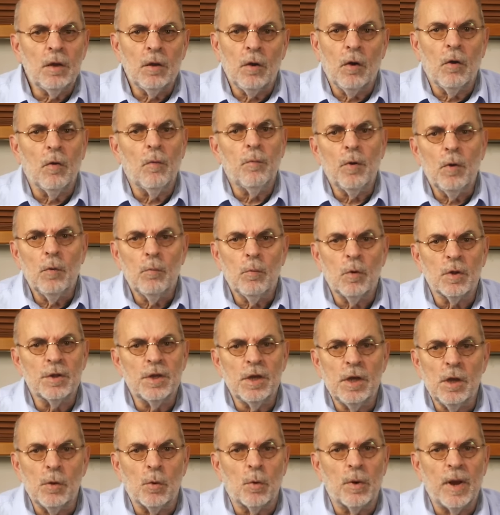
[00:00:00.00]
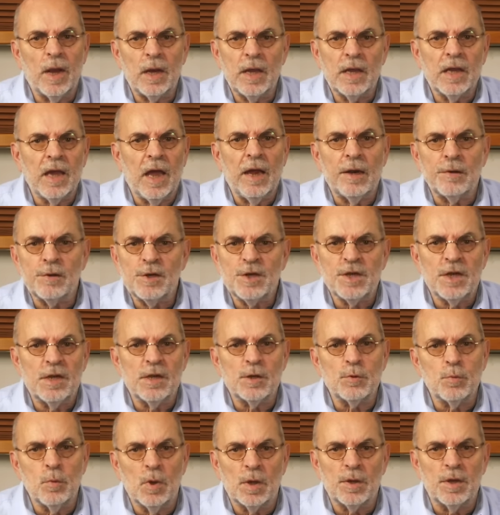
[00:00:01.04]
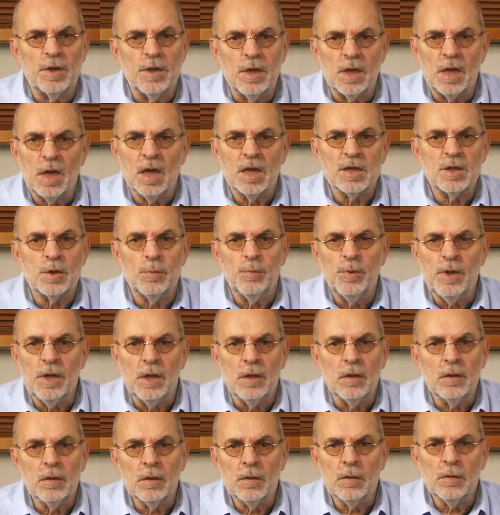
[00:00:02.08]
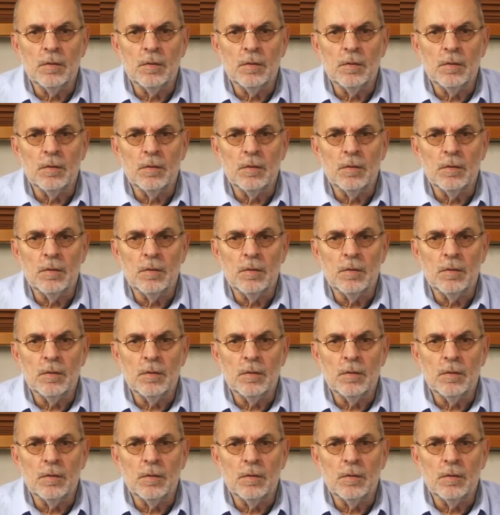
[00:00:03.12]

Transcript: of what the Aurelic Aries S1 did last week.